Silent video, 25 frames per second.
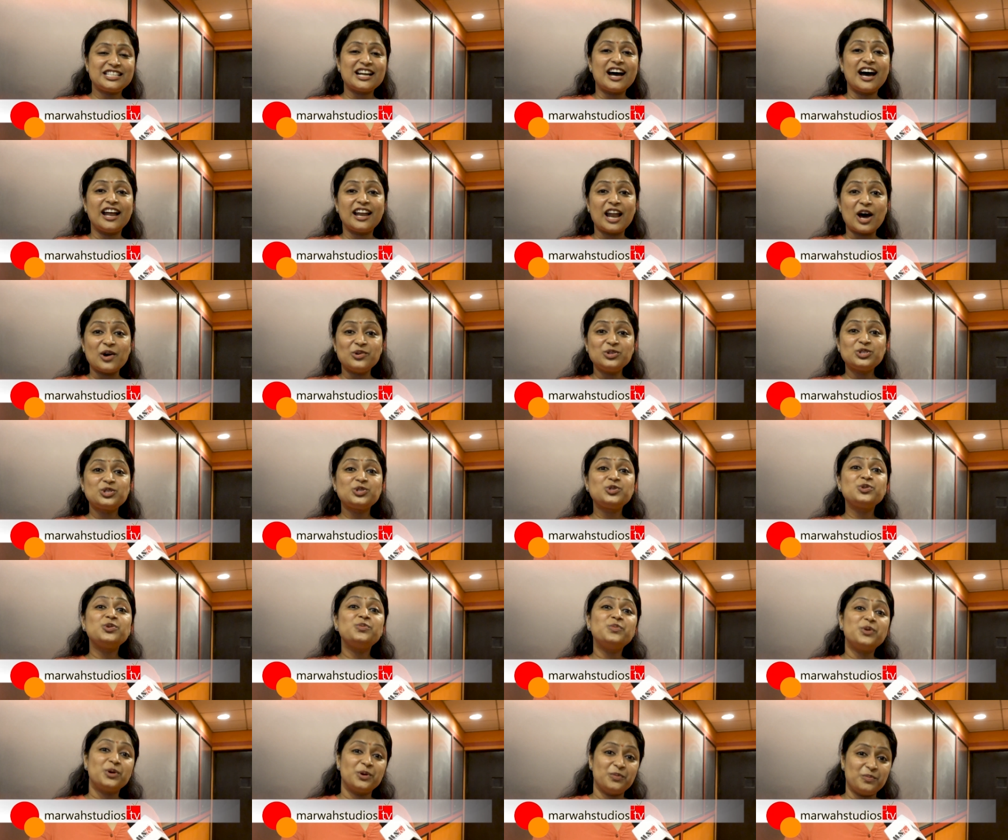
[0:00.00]
announce
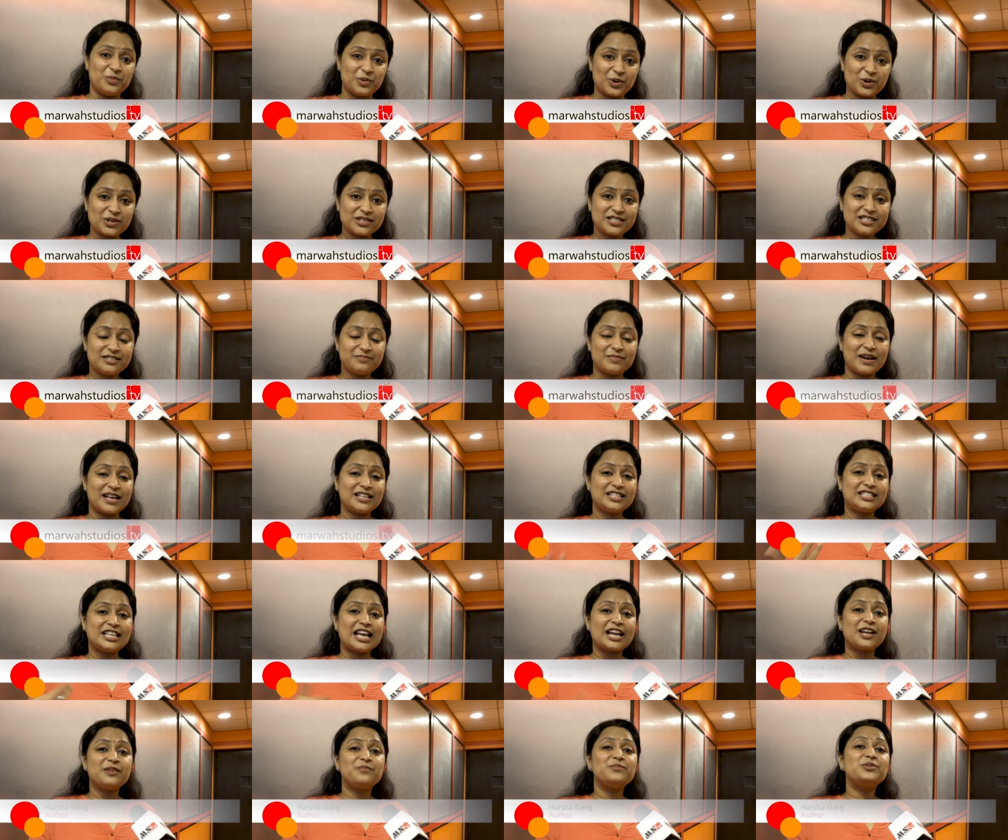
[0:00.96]
2 more books. Wow. My
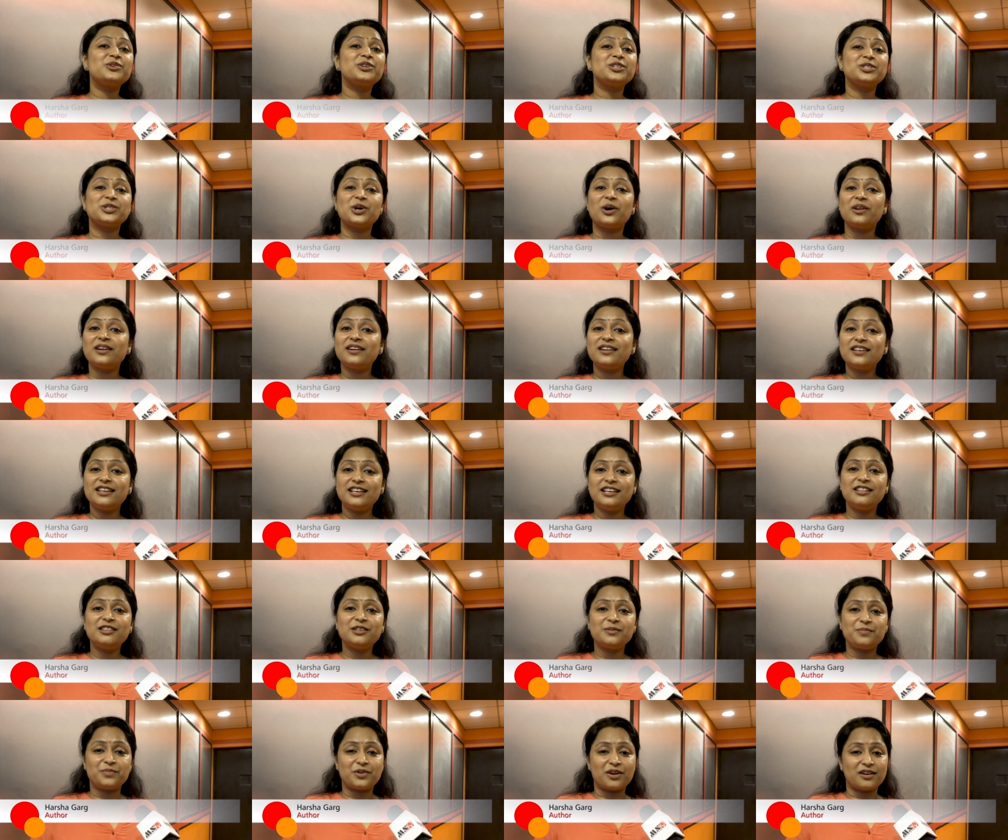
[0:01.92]
second book is already
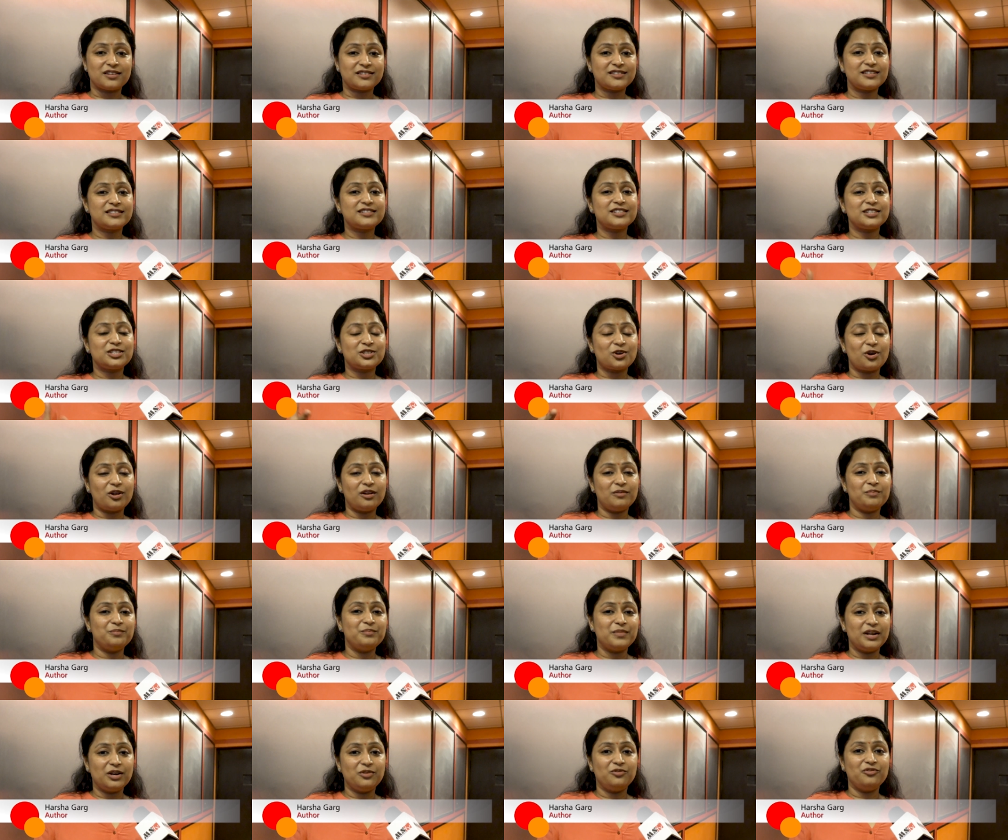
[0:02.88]
in the process. It's all
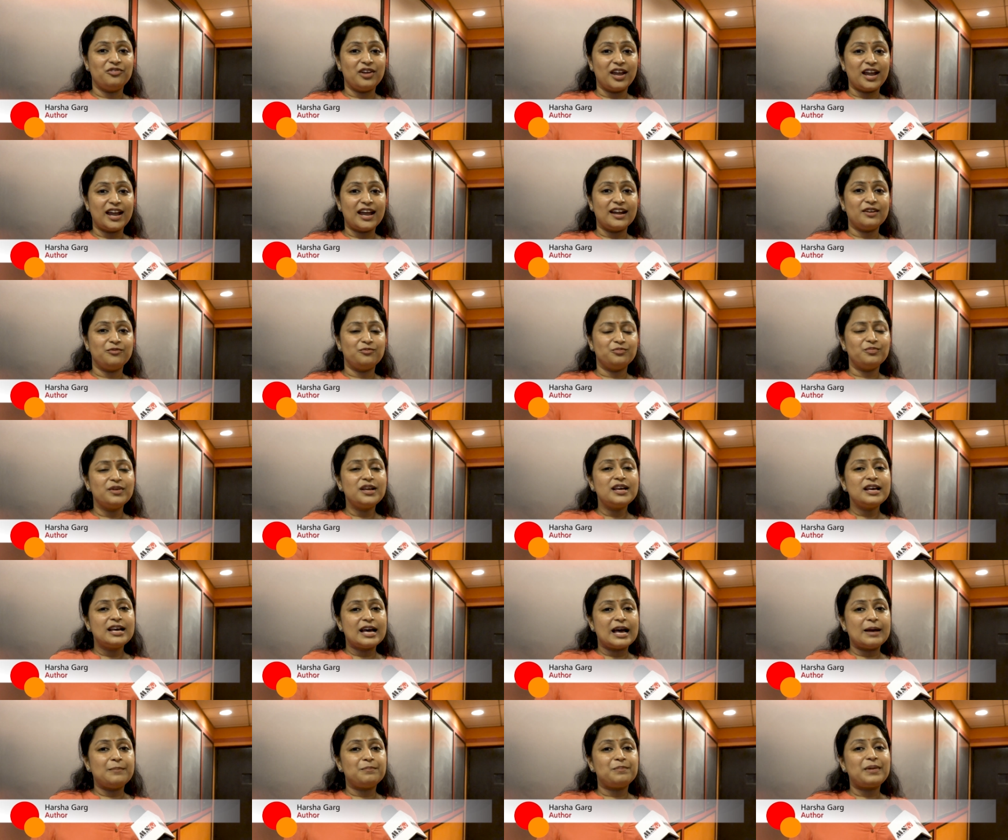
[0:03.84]
midway, and
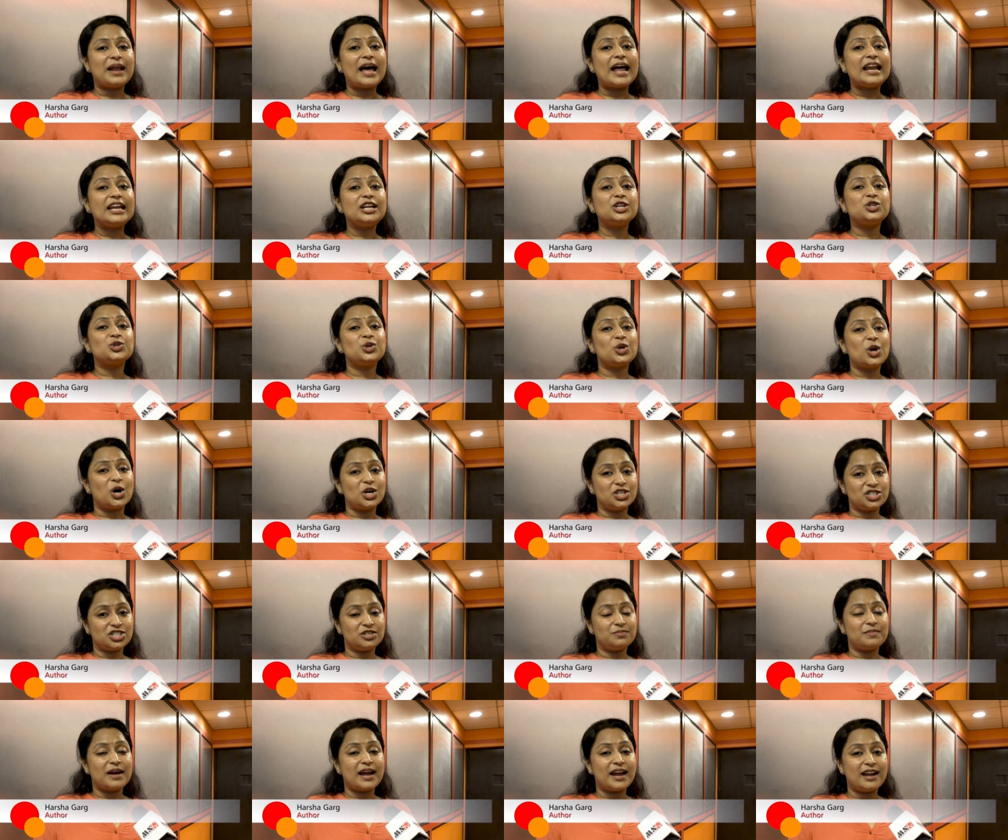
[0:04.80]
I'm planning to
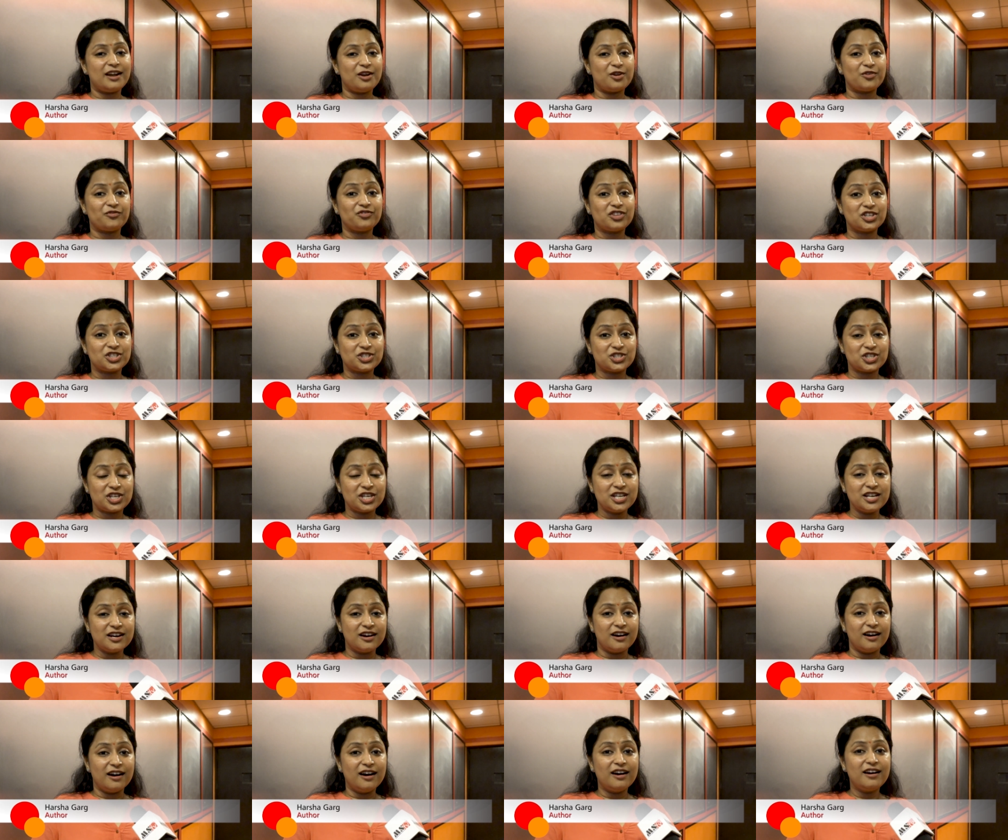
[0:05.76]
launch it by end of this
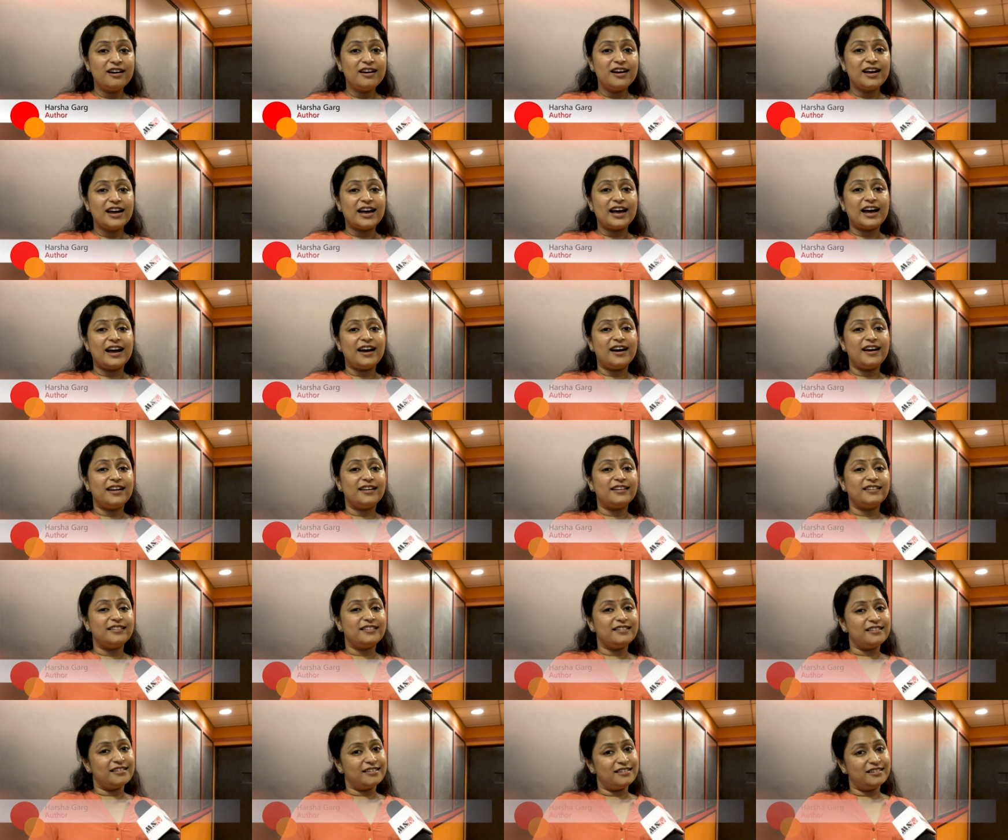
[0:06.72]
year,
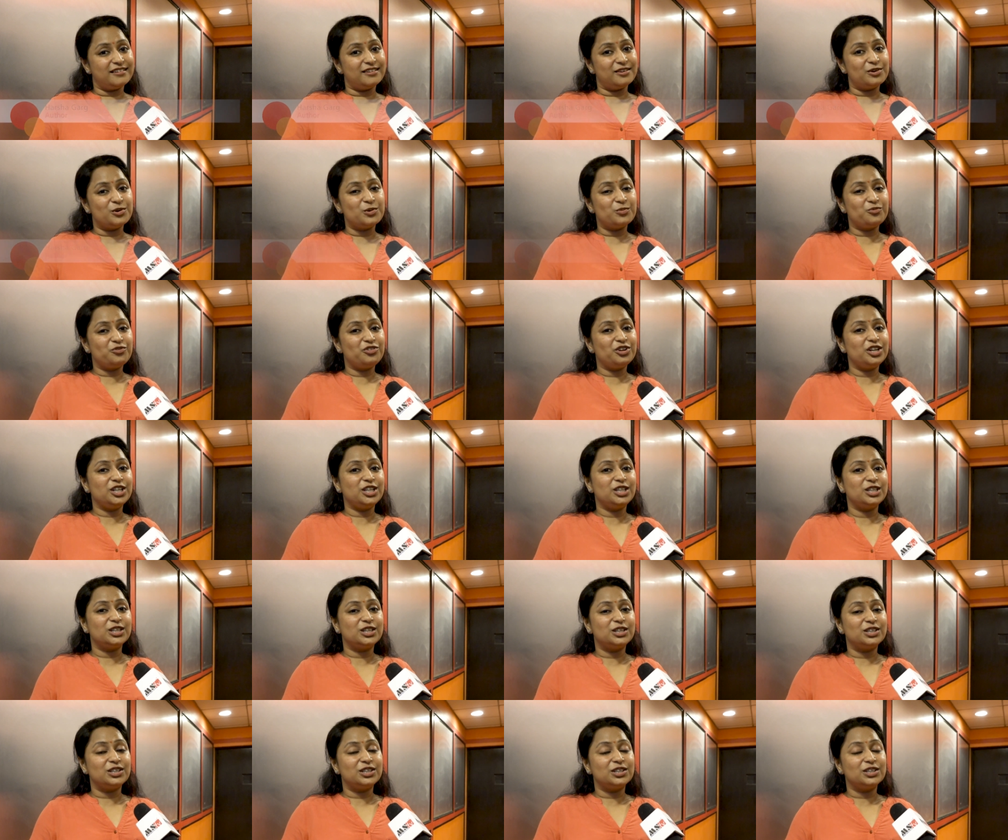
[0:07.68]
and hopefully
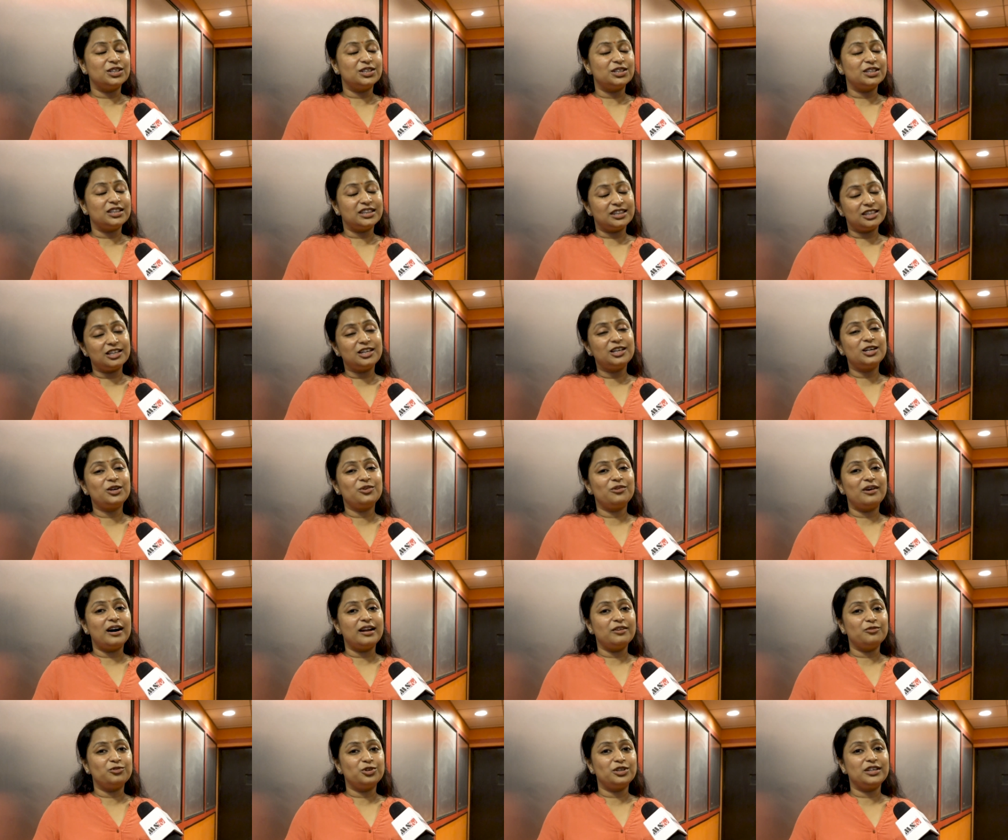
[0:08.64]
the 3rd
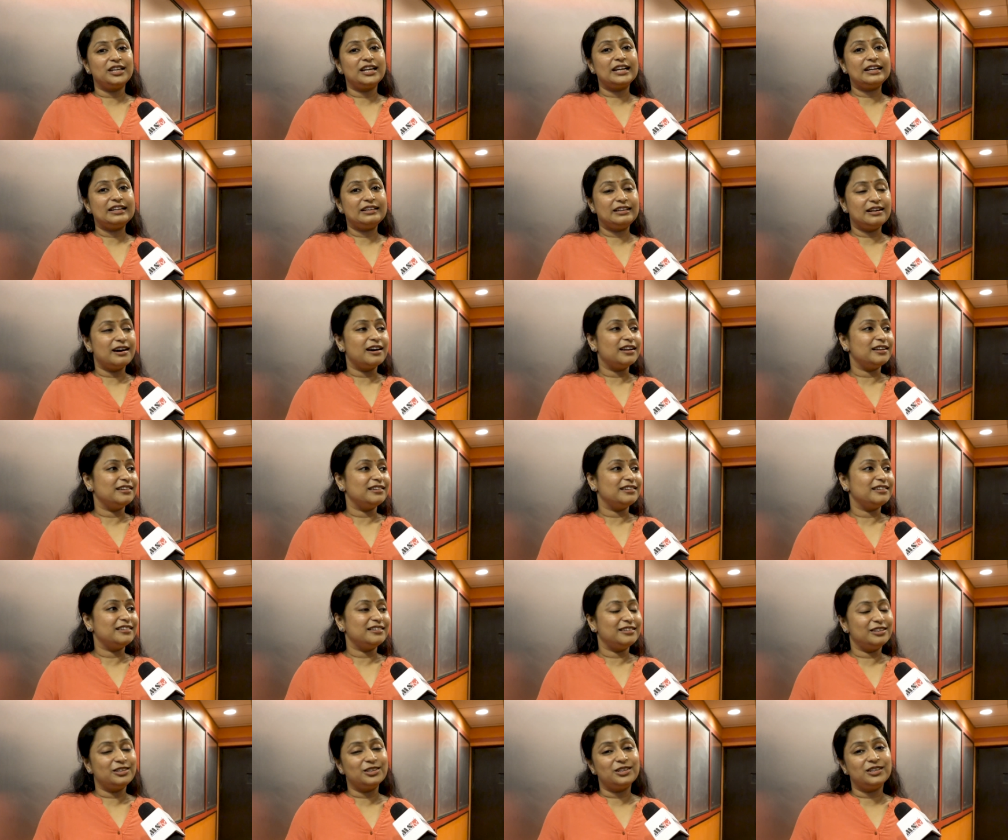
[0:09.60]
one would get done
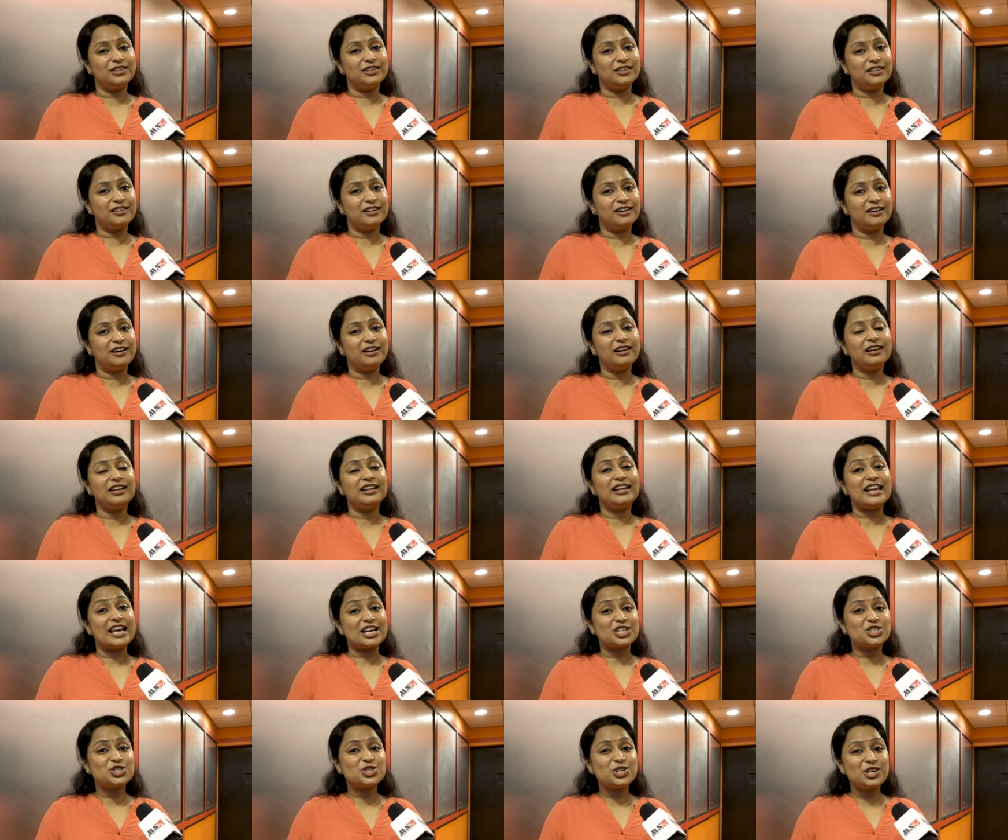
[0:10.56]
the early
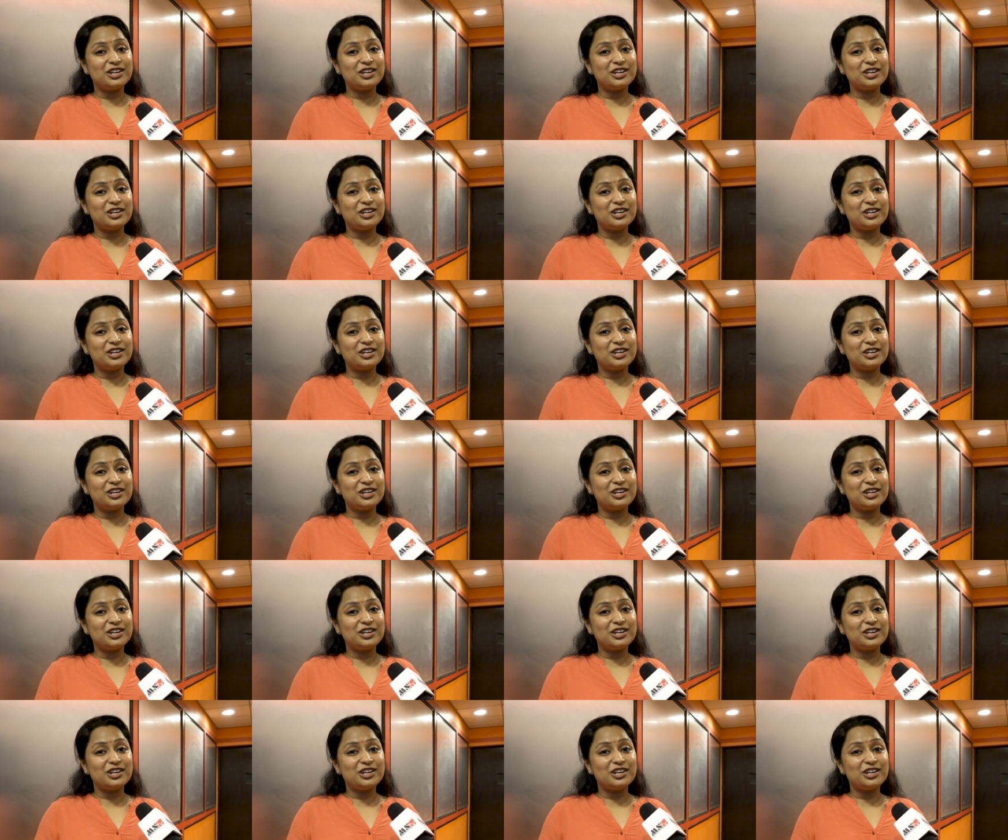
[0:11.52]
next